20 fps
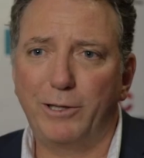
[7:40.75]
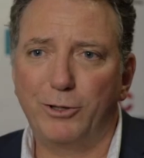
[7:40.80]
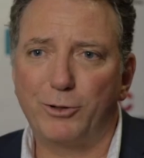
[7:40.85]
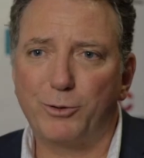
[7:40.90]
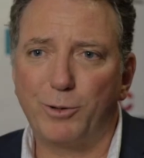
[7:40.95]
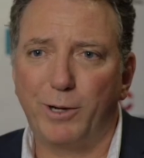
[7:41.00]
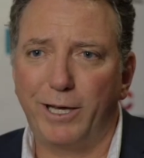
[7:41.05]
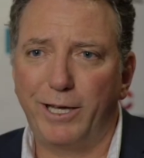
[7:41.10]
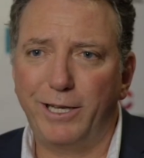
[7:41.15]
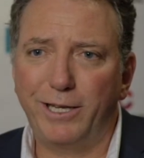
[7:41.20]
you
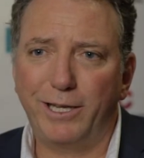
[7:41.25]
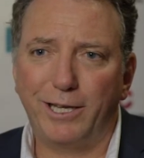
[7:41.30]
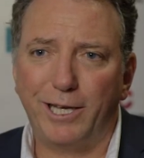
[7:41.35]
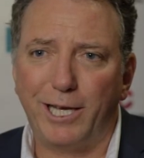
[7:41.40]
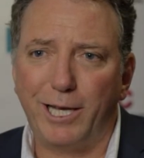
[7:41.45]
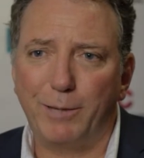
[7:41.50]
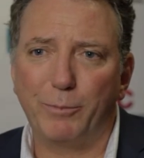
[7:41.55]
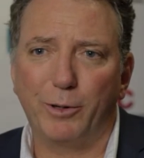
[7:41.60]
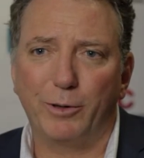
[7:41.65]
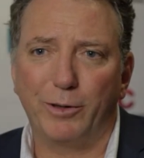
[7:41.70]
try any
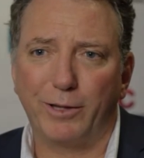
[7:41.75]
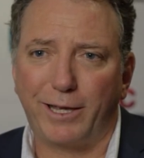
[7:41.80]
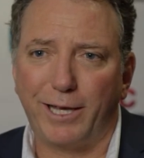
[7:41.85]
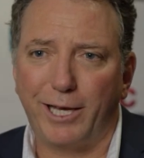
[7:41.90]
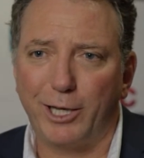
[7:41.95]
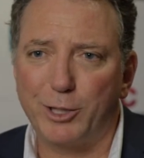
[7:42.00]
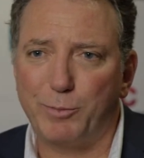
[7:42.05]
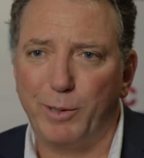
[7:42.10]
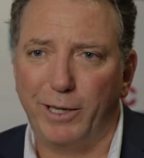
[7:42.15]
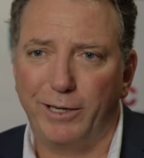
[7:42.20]
game on the
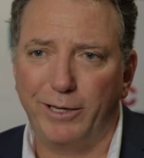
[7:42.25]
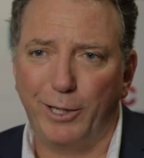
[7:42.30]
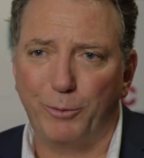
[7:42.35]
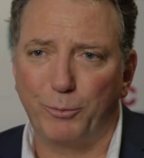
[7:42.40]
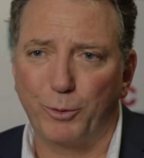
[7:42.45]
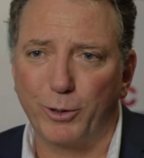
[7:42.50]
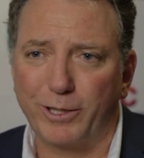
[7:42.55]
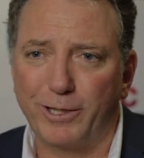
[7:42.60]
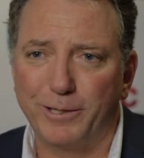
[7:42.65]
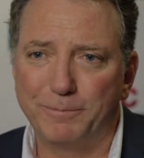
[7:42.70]
Cashbet
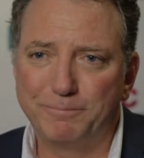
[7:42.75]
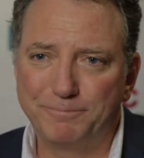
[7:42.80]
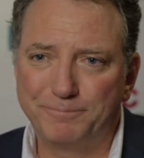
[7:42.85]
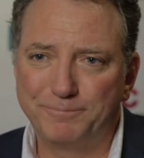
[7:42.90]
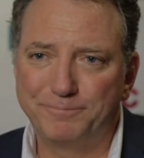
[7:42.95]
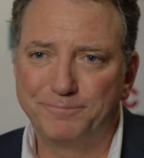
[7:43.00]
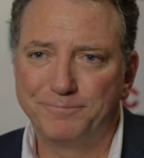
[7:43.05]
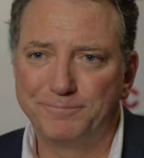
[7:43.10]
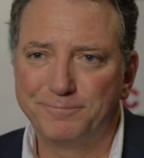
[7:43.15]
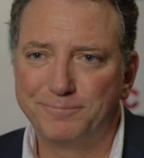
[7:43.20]
network.
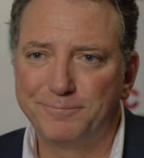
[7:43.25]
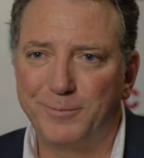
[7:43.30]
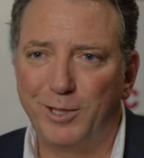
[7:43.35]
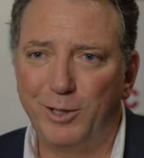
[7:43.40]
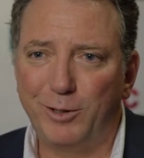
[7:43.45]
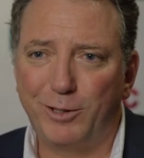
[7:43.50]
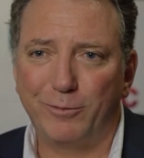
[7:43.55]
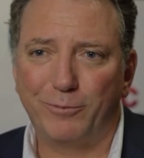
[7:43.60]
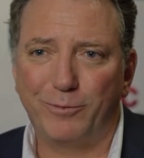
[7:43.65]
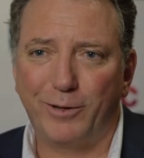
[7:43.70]

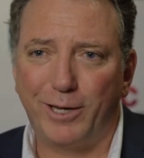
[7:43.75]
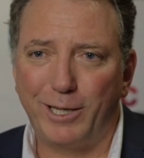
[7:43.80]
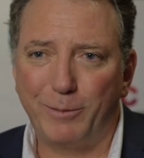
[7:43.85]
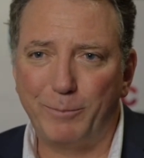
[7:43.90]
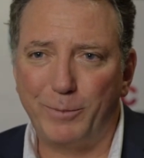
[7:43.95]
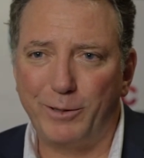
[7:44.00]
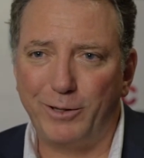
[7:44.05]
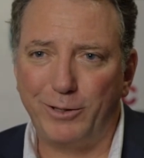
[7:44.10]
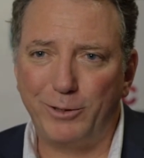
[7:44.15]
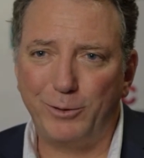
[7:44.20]
You can find
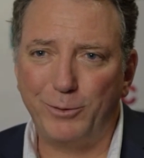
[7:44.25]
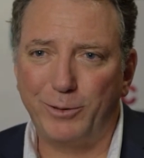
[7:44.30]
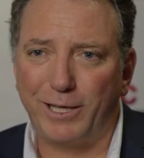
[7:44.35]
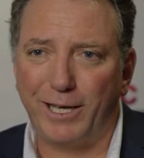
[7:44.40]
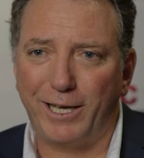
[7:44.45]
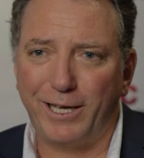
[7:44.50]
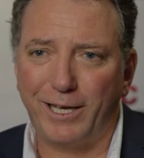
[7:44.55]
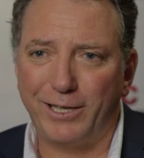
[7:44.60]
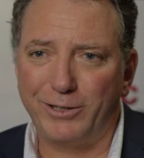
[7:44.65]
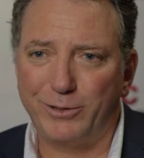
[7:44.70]
them in the
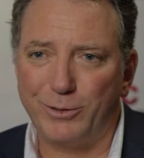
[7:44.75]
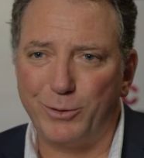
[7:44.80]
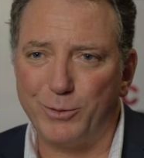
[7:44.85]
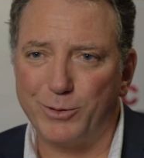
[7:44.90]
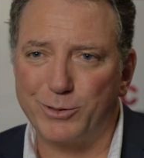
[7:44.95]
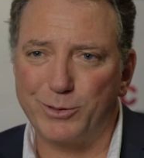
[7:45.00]
UK iTunes